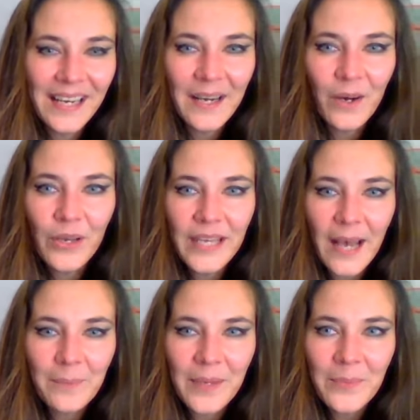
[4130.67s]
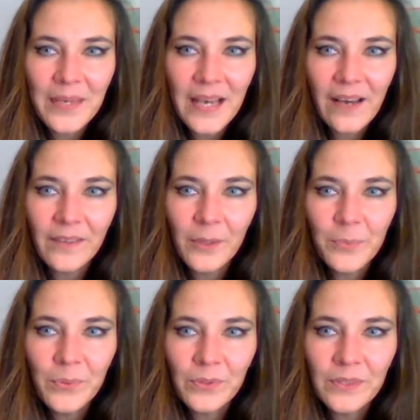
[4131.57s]
Oh yeah, maybe I
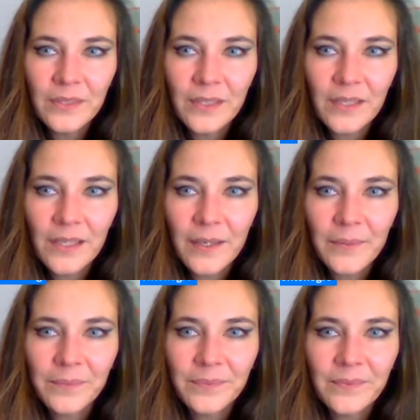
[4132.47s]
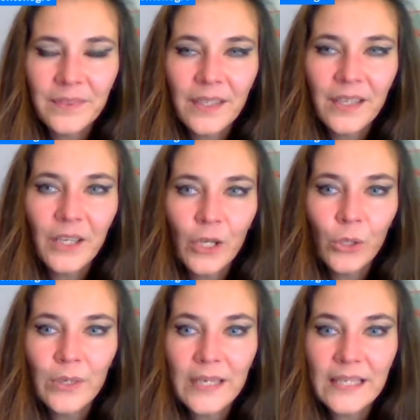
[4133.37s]
will put
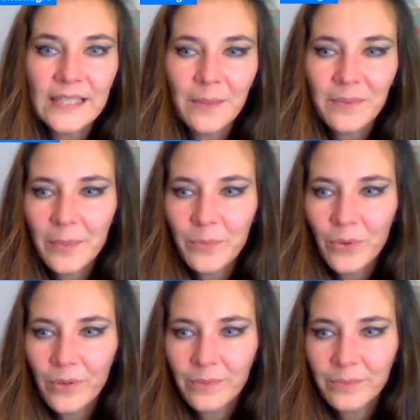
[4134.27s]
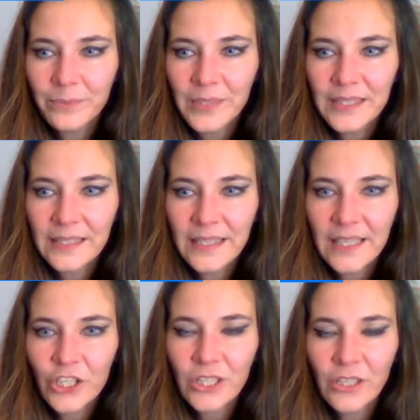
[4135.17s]
Louis something more
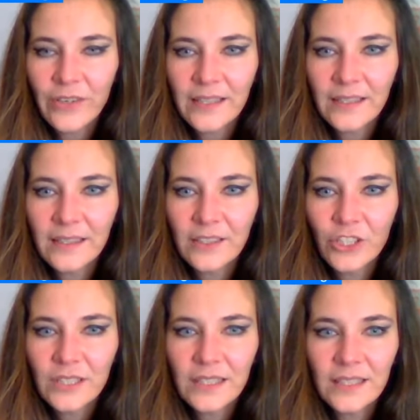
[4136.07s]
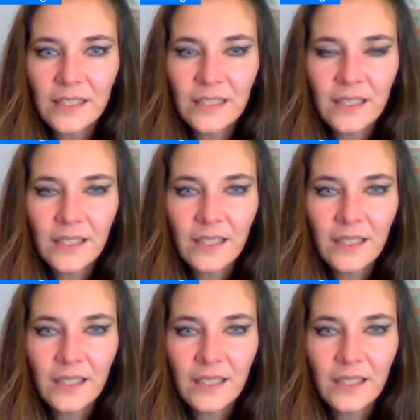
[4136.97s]
presentational rather than just this